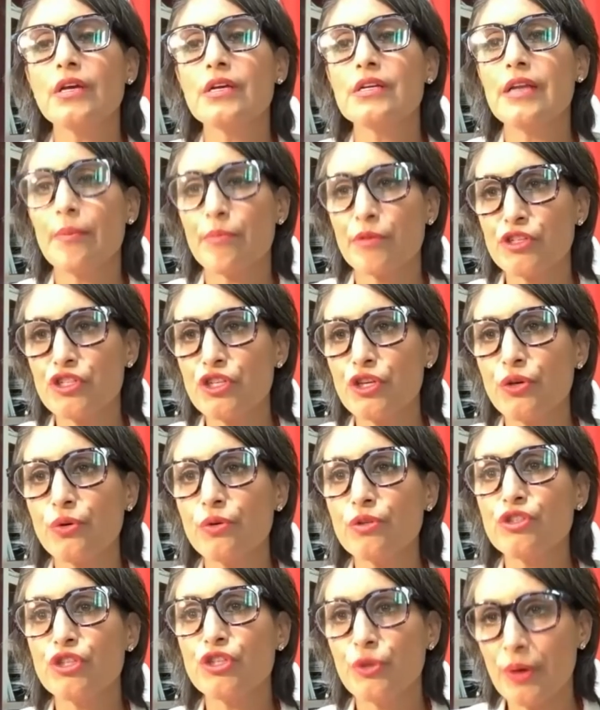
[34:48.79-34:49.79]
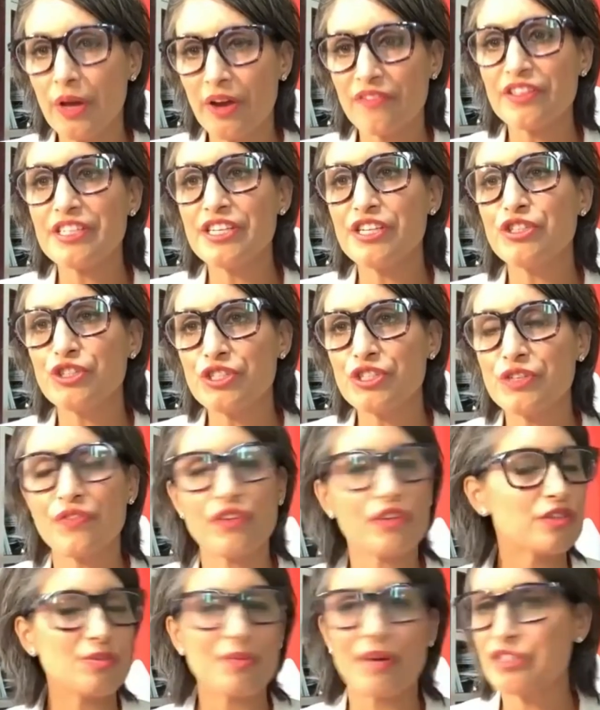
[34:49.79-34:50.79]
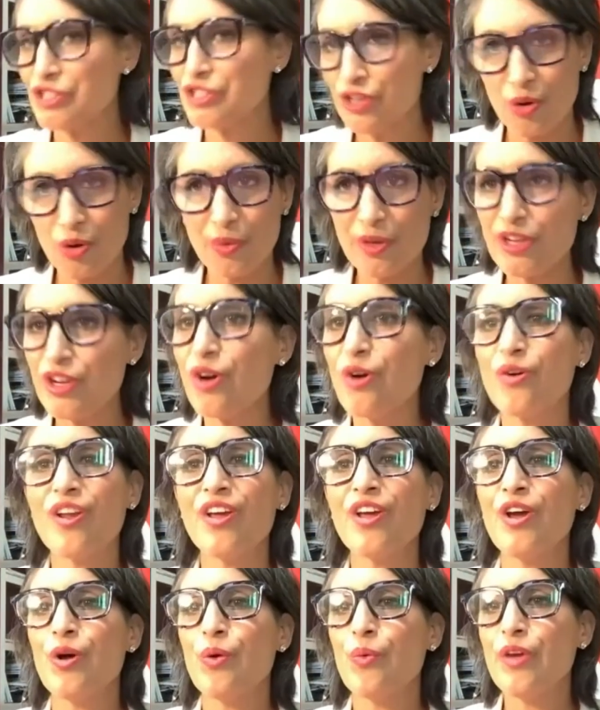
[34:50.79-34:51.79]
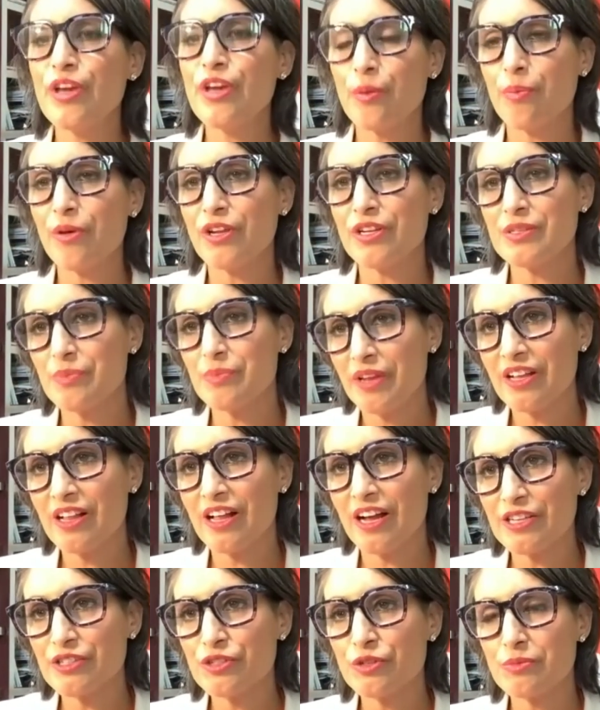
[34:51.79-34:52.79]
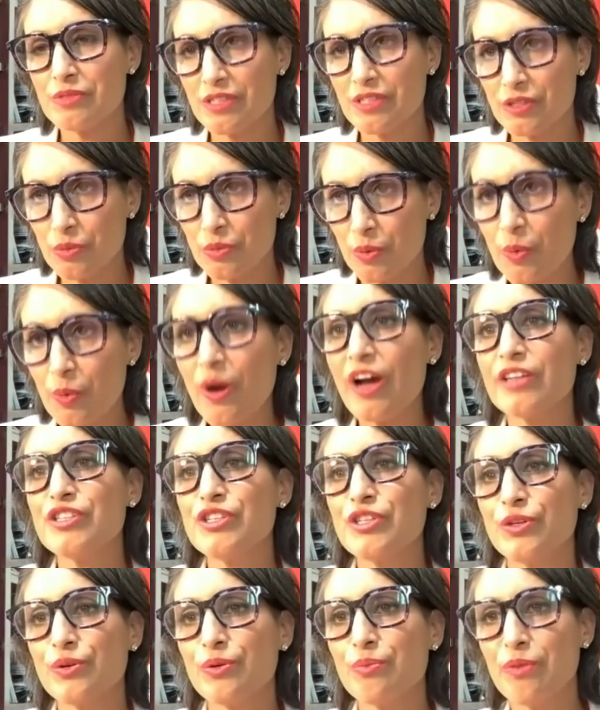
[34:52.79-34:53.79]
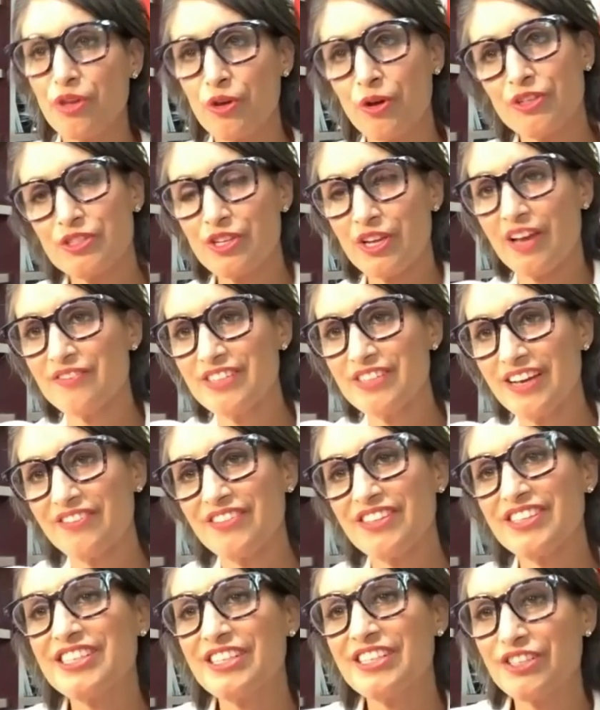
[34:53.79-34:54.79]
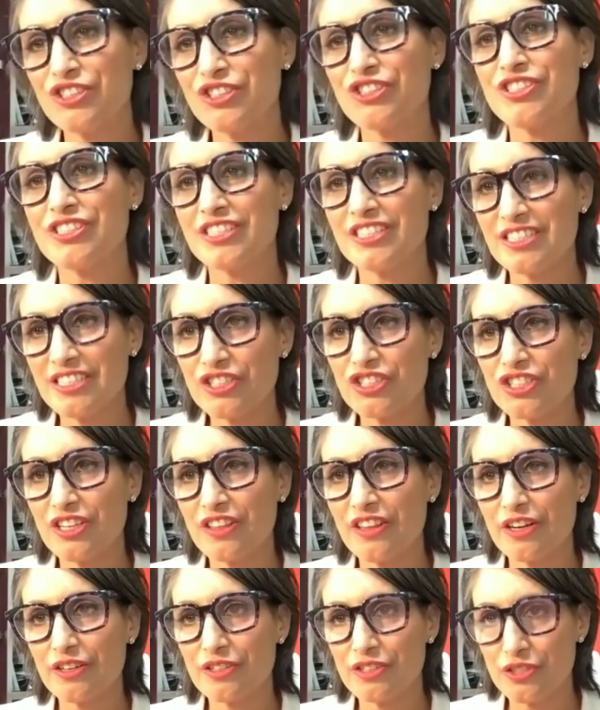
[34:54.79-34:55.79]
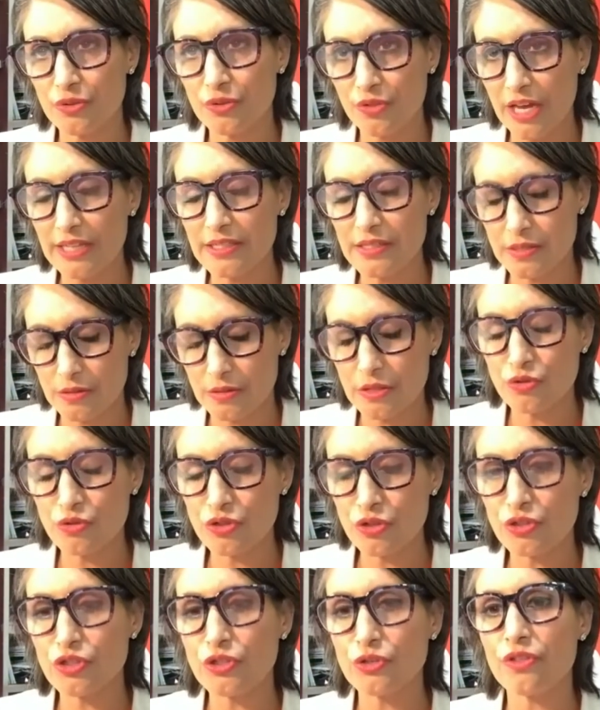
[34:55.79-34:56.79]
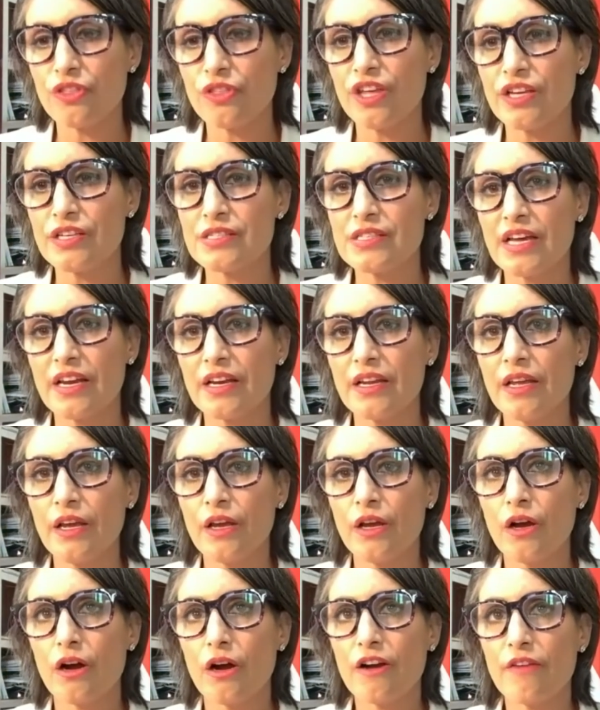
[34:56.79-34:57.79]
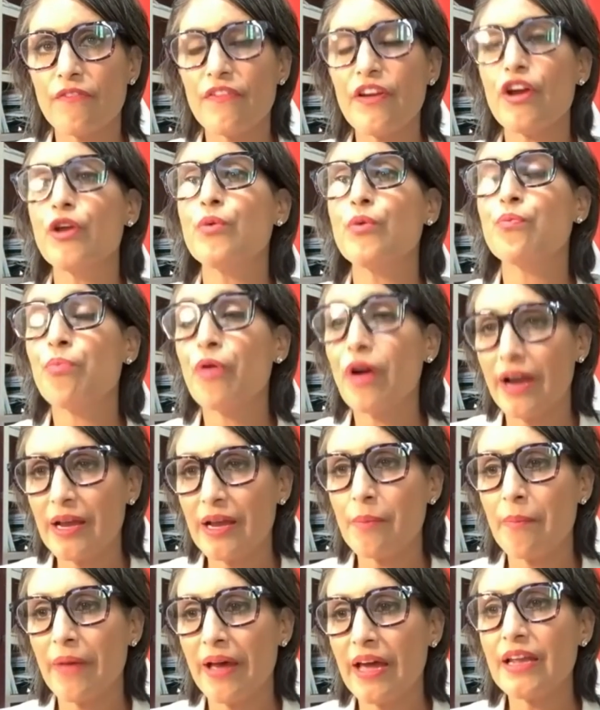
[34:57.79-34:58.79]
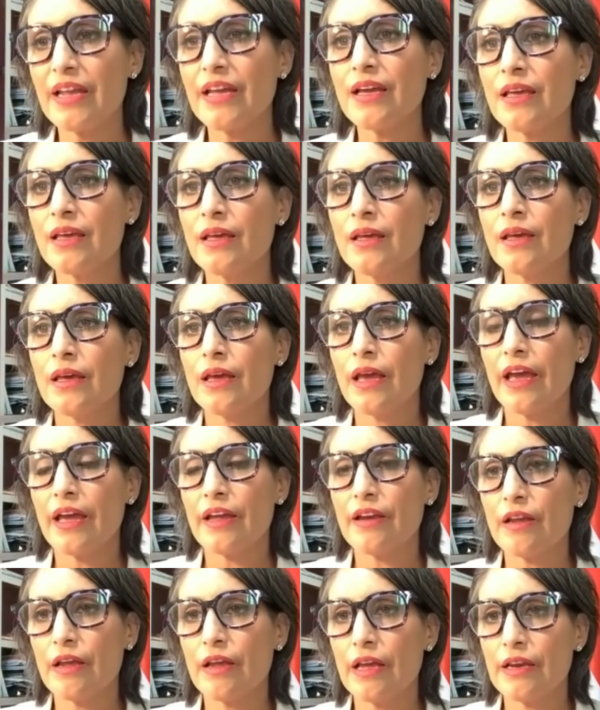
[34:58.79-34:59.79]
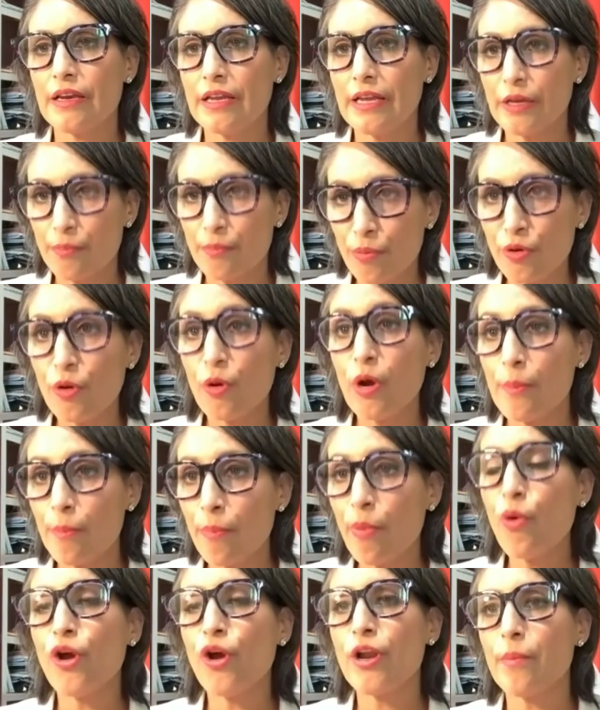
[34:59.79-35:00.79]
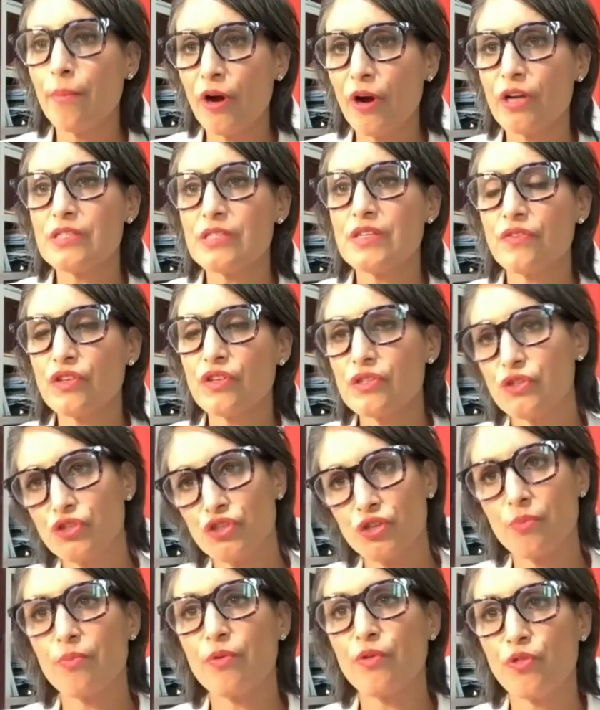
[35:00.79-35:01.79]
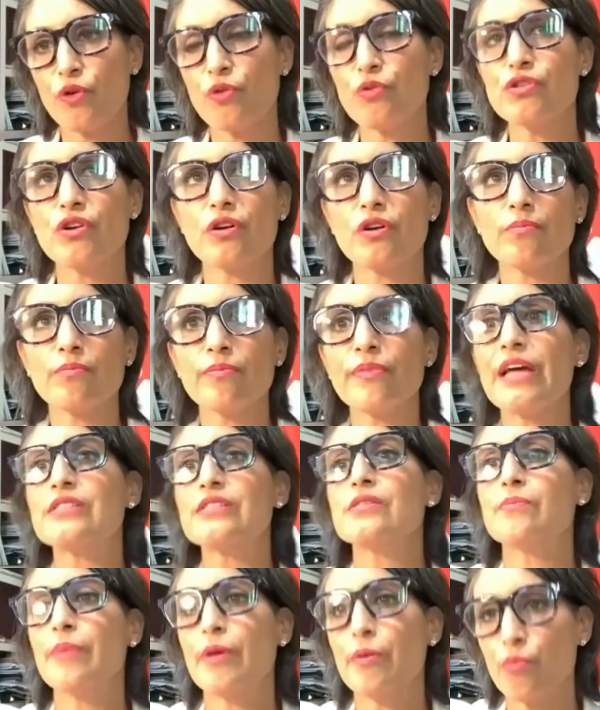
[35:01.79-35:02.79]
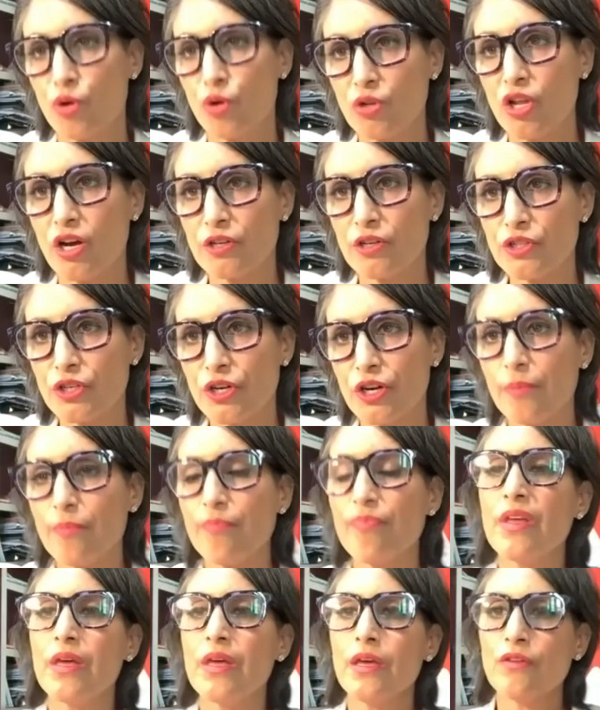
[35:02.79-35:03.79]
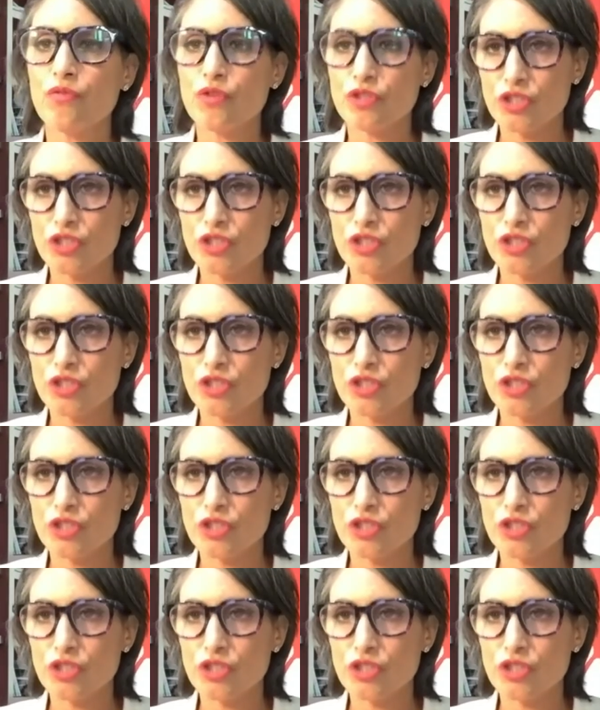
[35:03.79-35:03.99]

Number two, do you have the teachers to fill the spots? No, we don't. We could build as many classrooms as we want to, but you also have to have the teachers to teach in there. So that's those are two things that are very pragmatic and and important parts of the solution but those are that's a bit more long term if we're